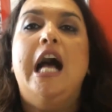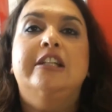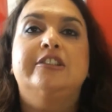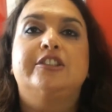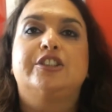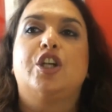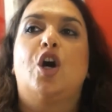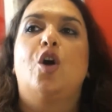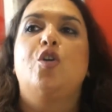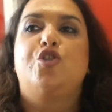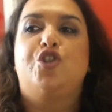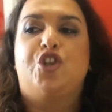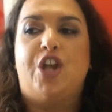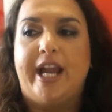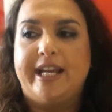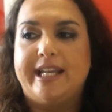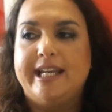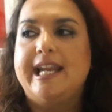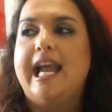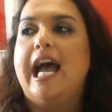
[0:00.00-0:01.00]
So
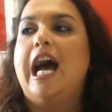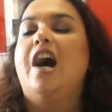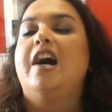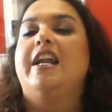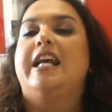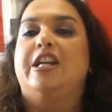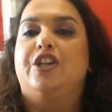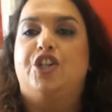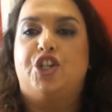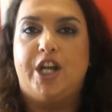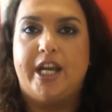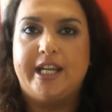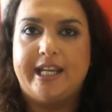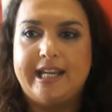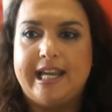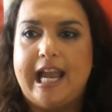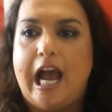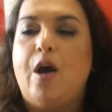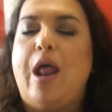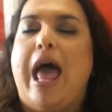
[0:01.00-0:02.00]
checking out and
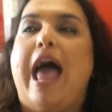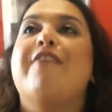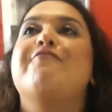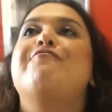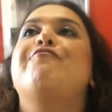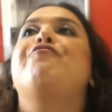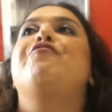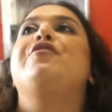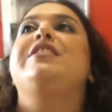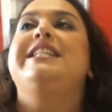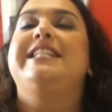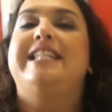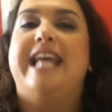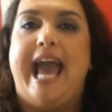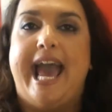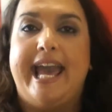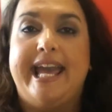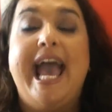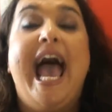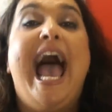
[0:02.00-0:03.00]
checking out every
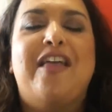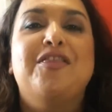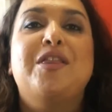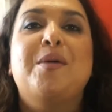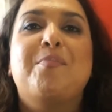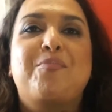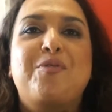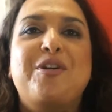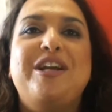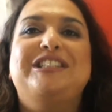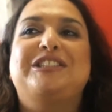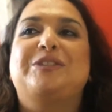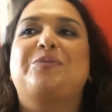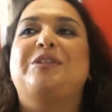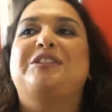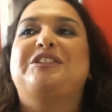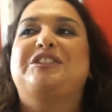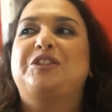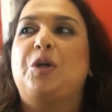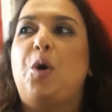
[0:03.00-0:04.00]
day. The Britts
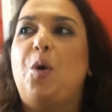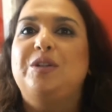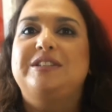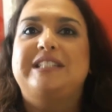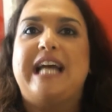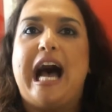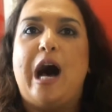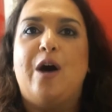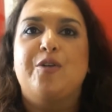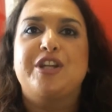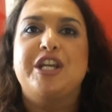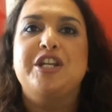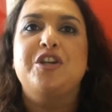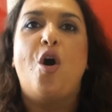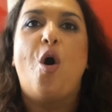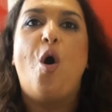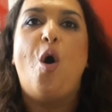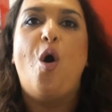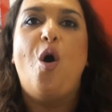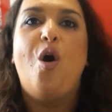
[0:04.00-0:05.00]
were sold out
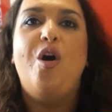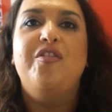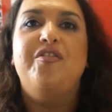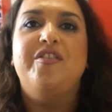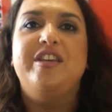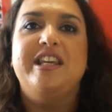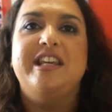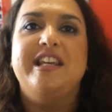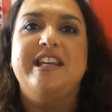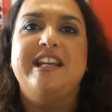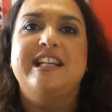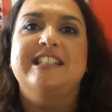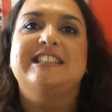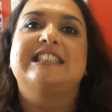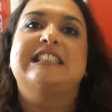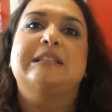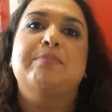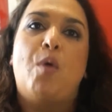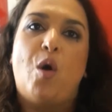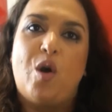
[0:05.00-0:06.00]
in all the
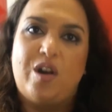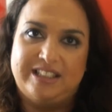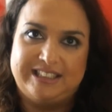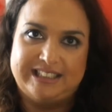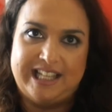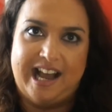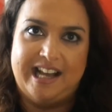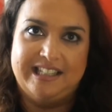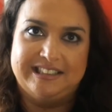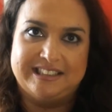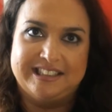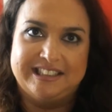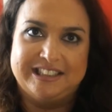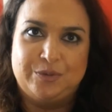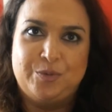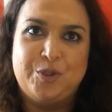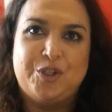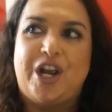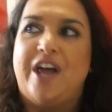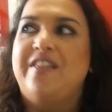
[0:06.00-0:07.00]
smaller
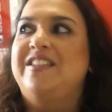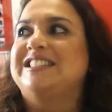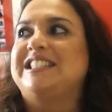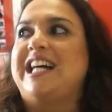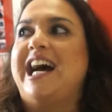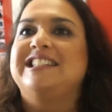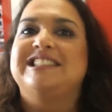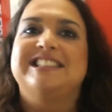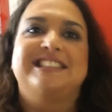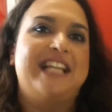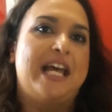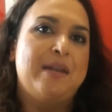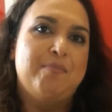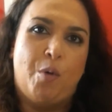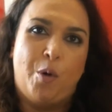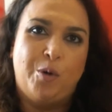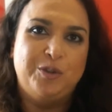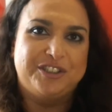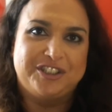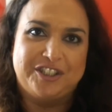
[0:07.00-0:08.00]
sizes, which are the sizes that
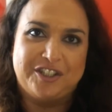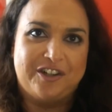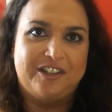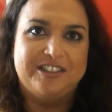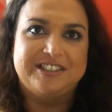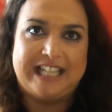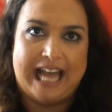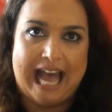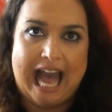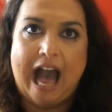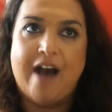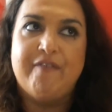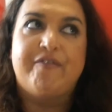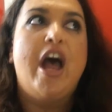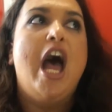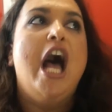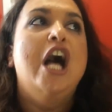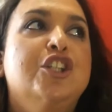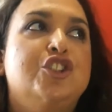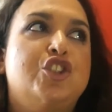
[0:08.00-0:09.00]
most girls have.
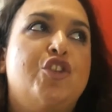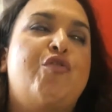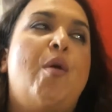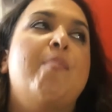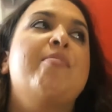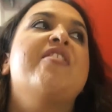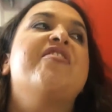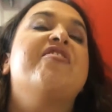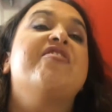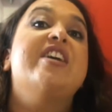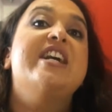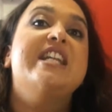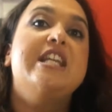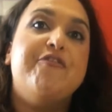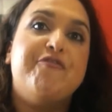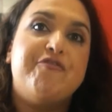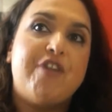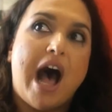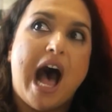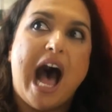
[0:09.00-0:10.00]
So from the
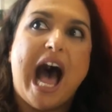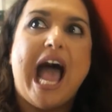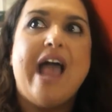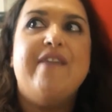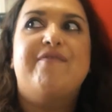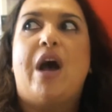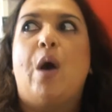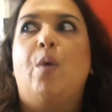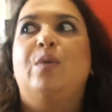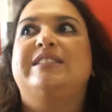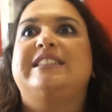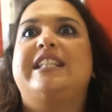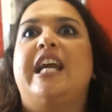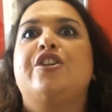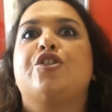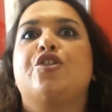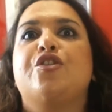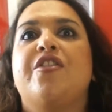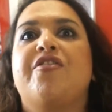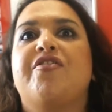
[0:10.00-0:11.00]
35, I would
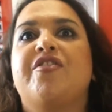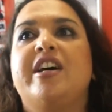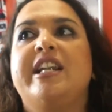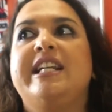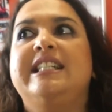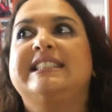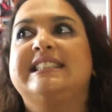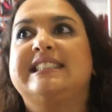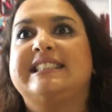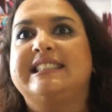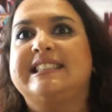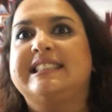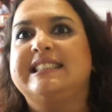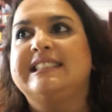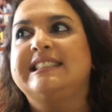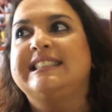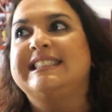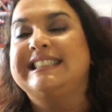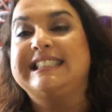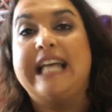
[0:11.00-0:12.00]
say, to the
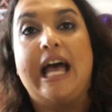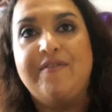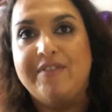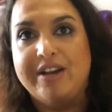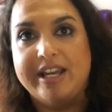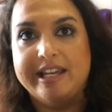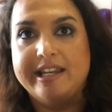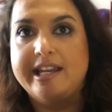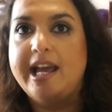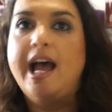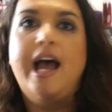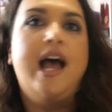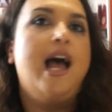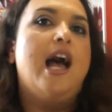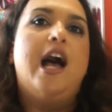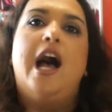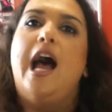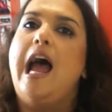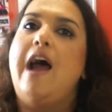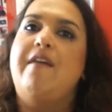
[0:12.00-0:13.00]
37,
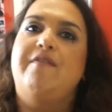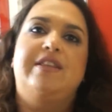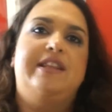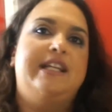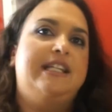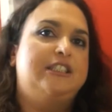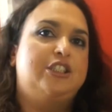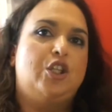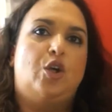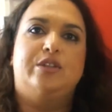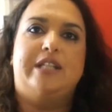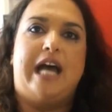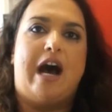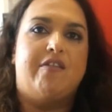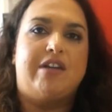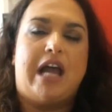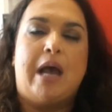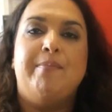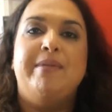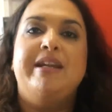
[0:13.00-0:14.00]
everything sold
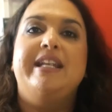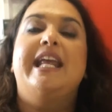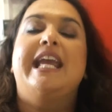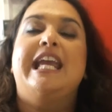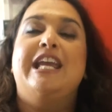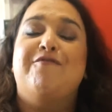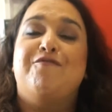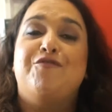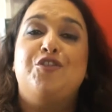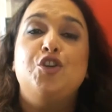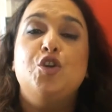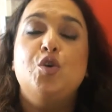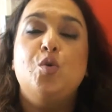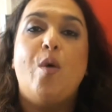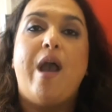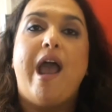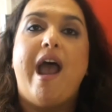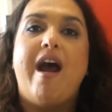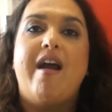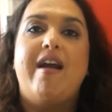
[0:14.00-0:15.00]
out. I mean, if
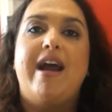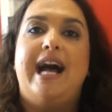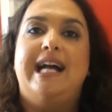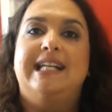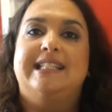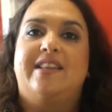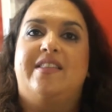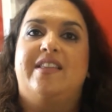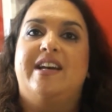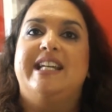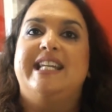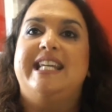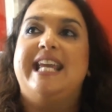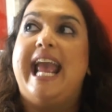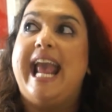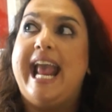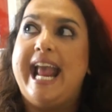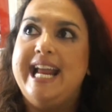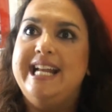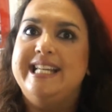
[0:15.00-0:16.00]
you wear a
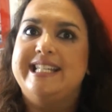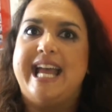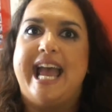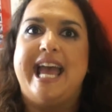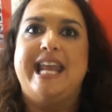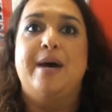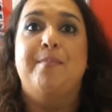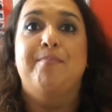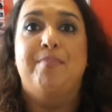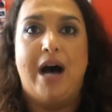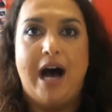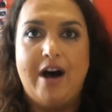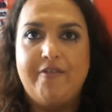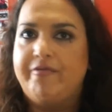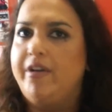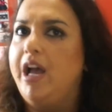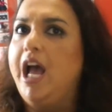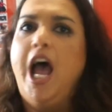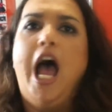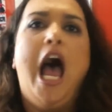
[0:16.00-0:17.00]
38 and
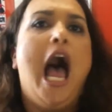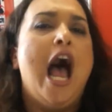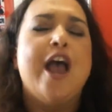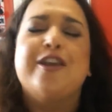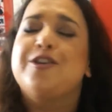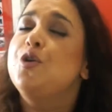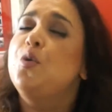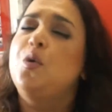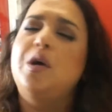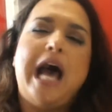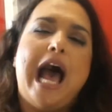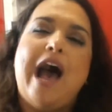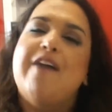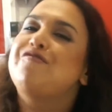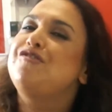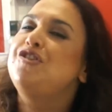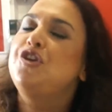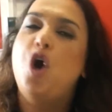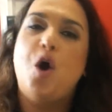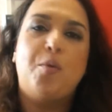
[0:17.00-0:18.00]
above, you will
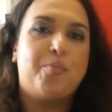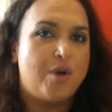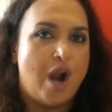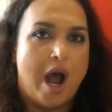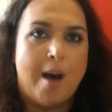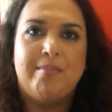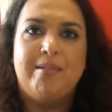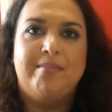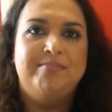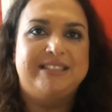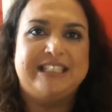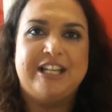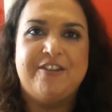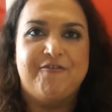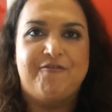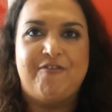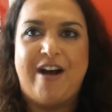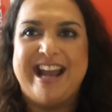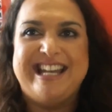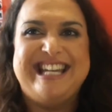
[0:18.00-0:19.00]
have no problems
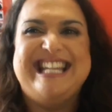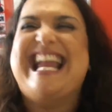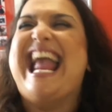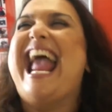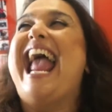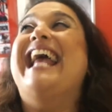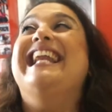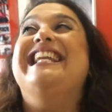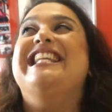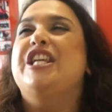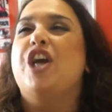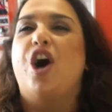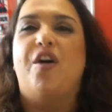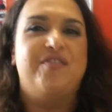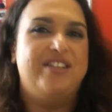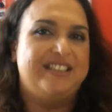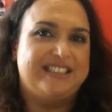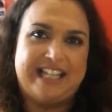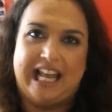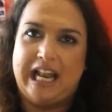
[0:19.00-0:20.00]
in finding any
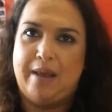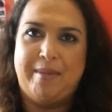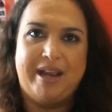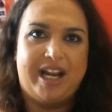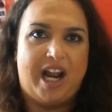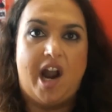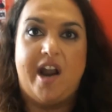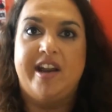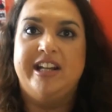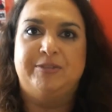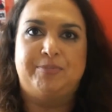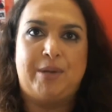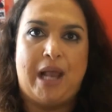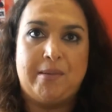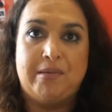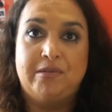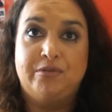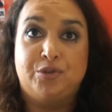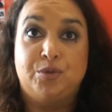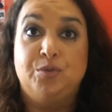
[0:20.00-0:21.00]
of the Stella McCartney's
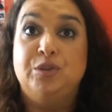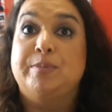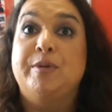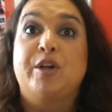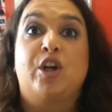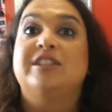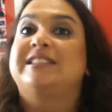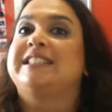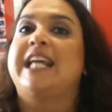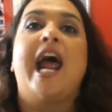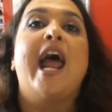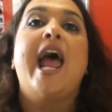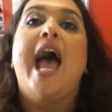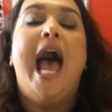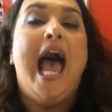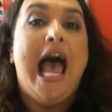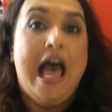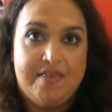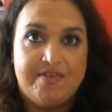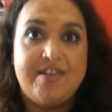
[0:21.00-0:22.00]
Platinum shoes because they're,
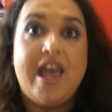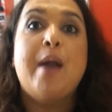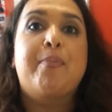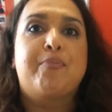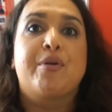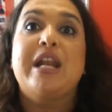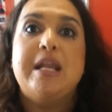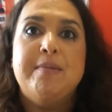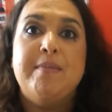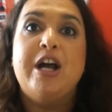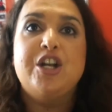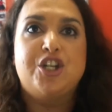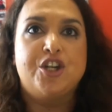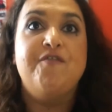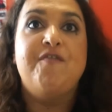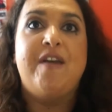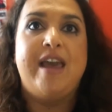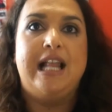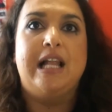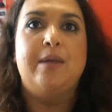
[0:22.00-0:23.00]
they're pretty much
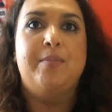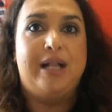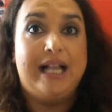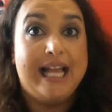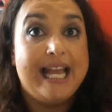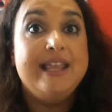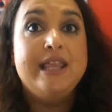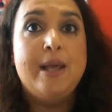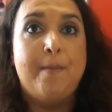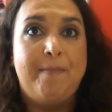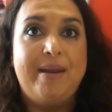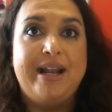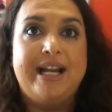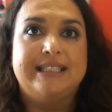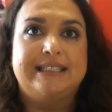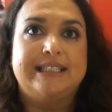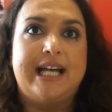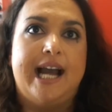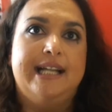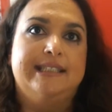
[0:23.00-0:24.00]
available in the
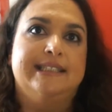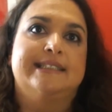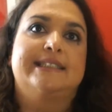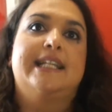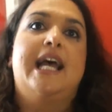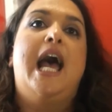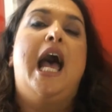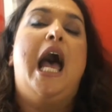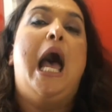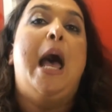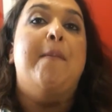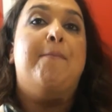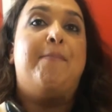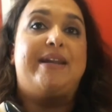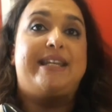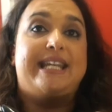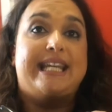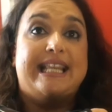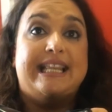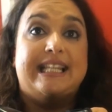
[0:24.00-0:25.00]
bigger sizes.
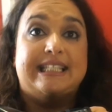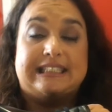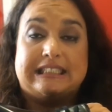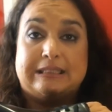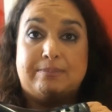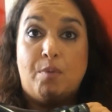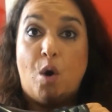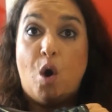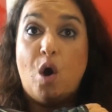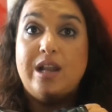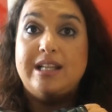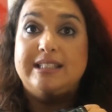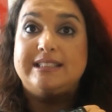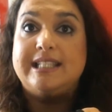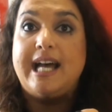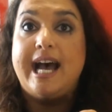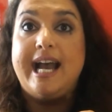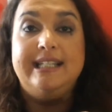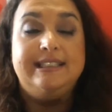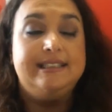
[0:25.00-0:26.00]
But in the smaller
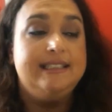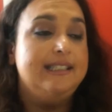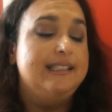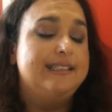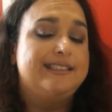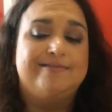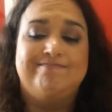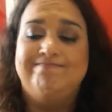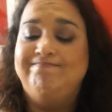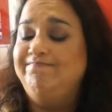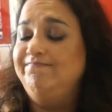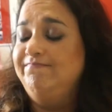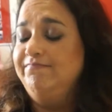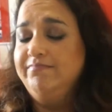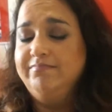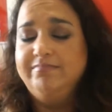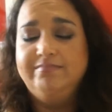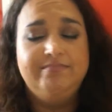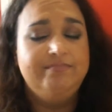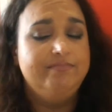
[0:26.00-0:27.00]
sizes,
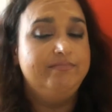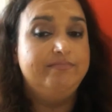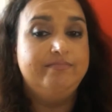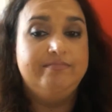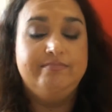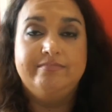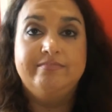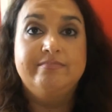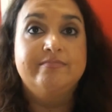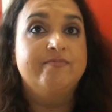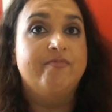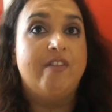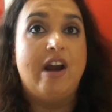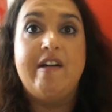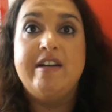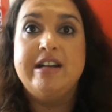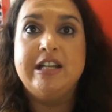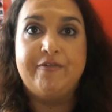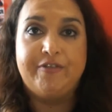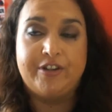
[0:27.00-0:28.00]
mm, mm, mm,
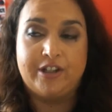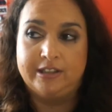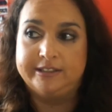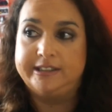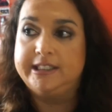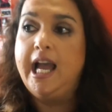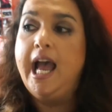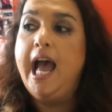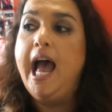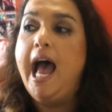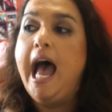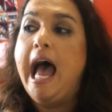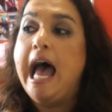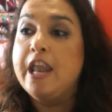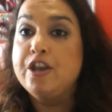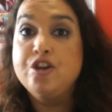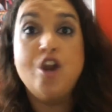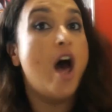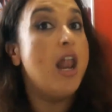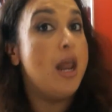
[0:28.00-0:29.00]
very difficult.
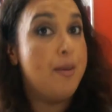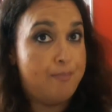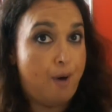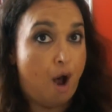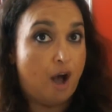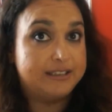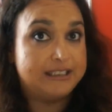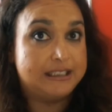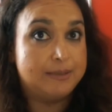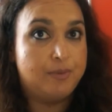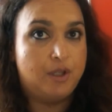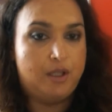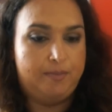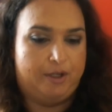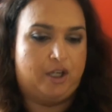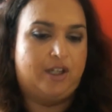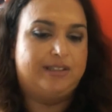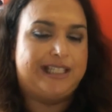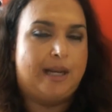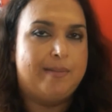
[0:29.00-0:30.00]
Not impossible
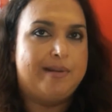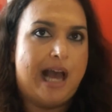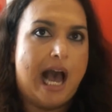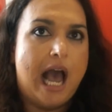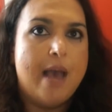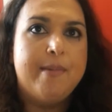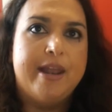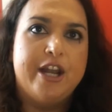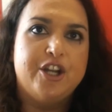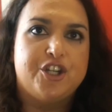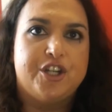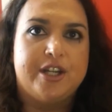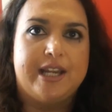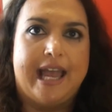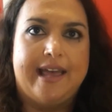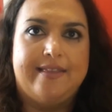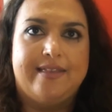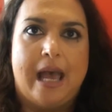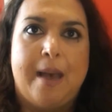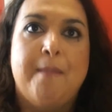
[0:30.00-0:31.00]
because I mean I managed to
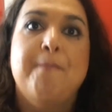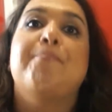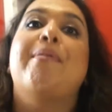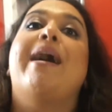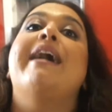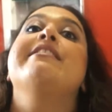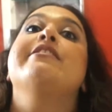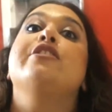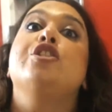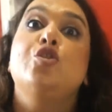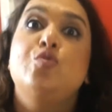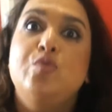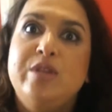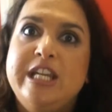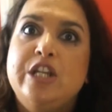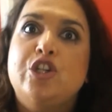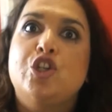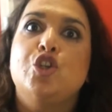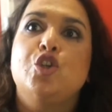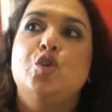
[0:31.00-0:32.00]
get them, but you
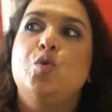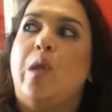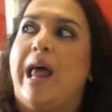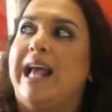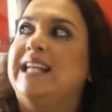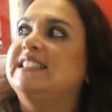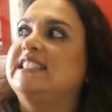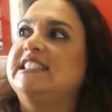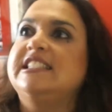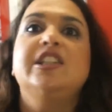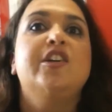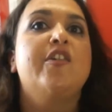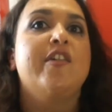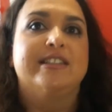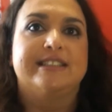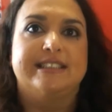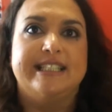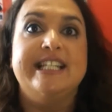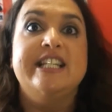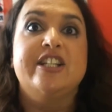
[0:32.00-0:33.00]
need to do like
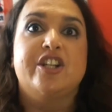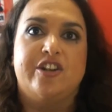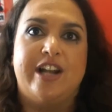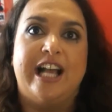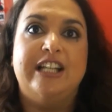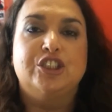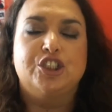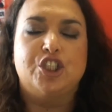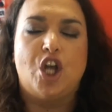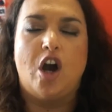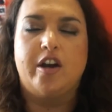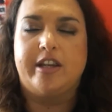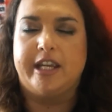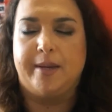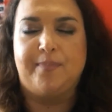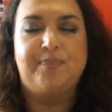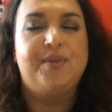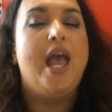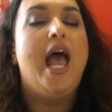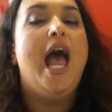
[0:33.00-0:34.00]
serious internet
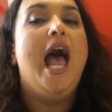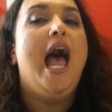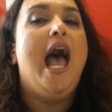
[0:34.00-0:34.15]
stalking.